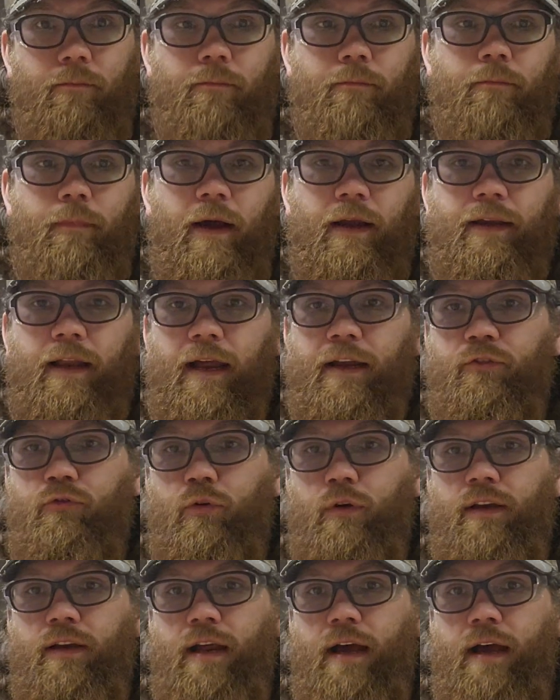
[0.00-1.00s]
My
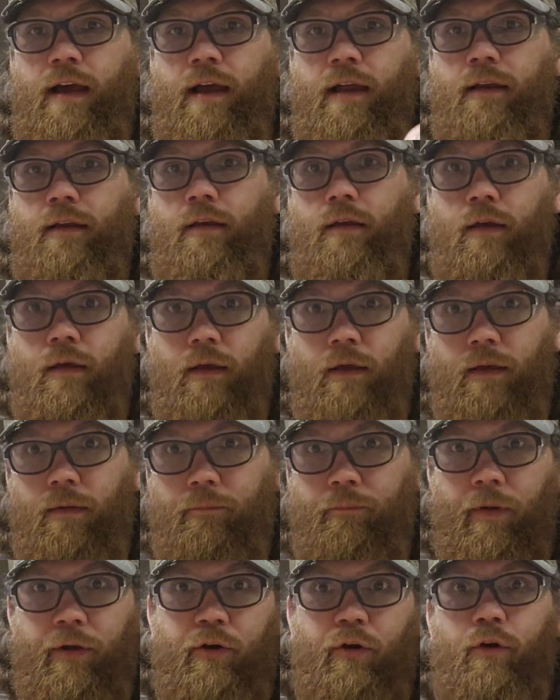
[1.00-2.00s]
929,
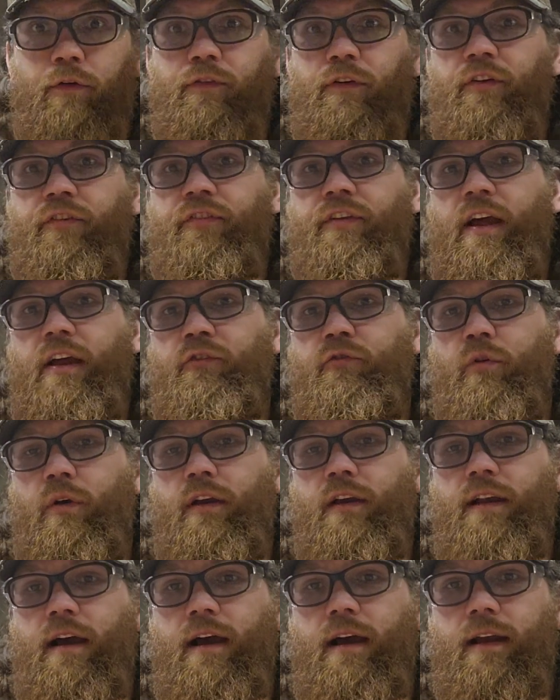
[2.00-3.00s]
my girlfriend's
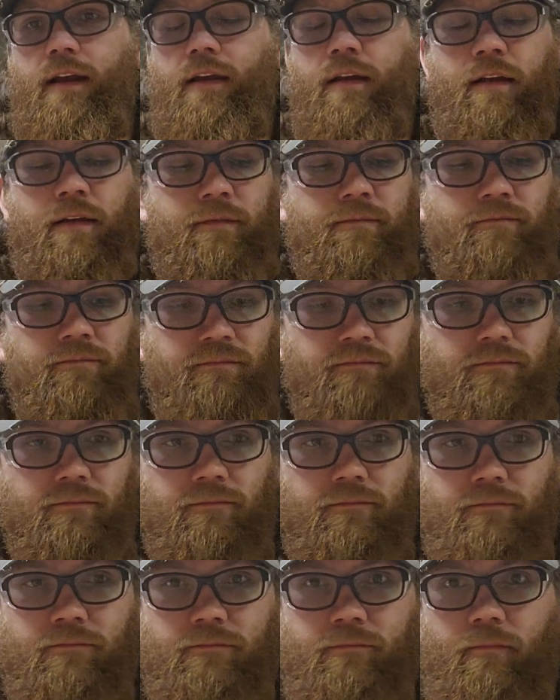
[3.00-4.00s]
929,
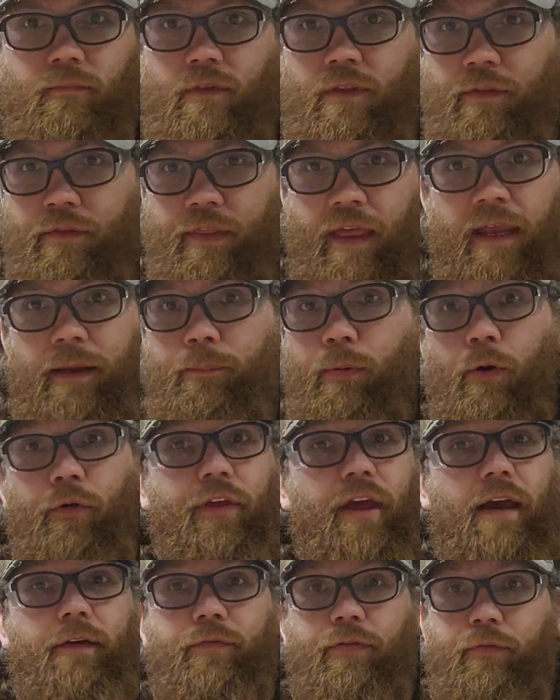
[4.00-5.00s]
they
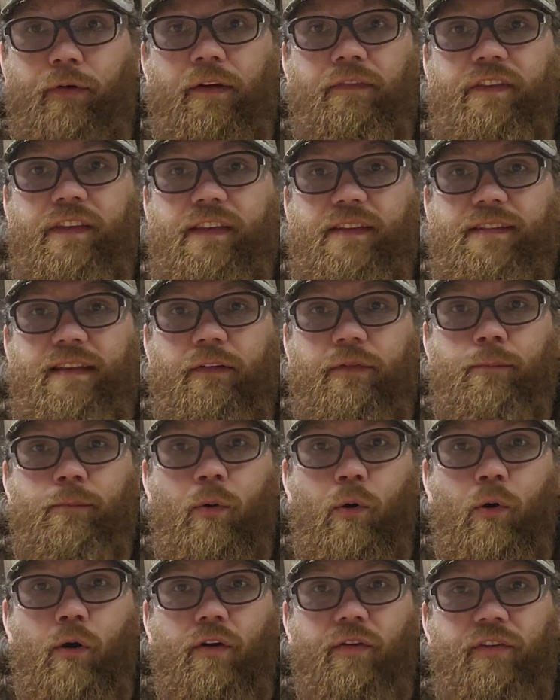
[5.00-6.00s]
both have 357
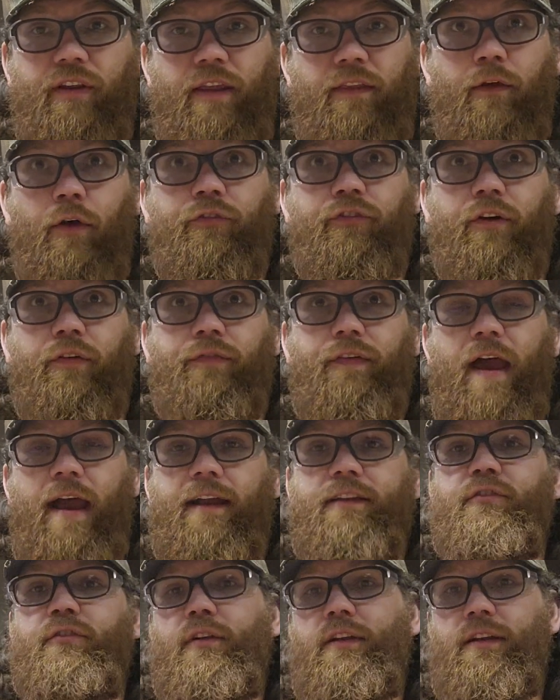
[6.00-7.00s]
bores, and those are
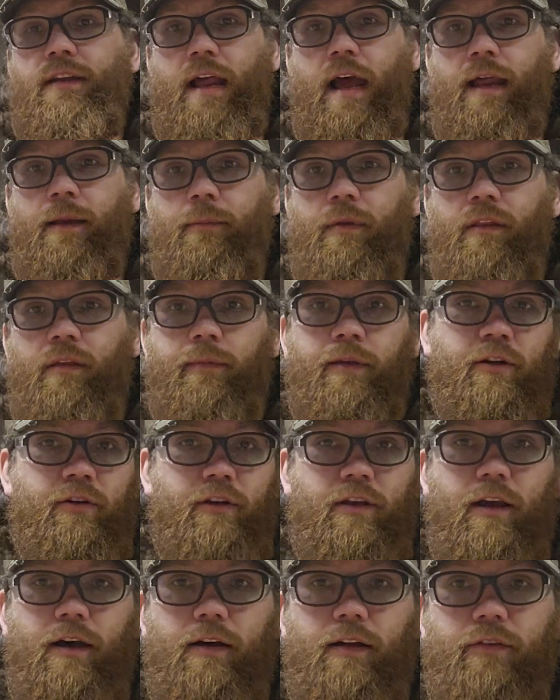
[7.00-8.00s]
factory
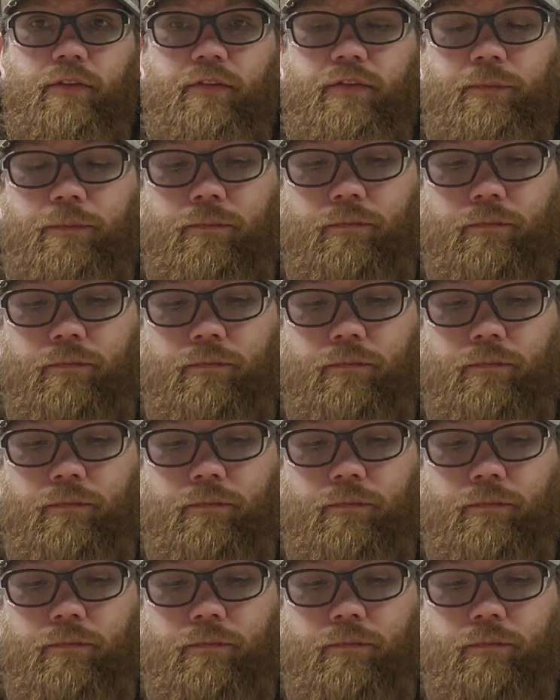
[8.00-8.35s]
9mm guns.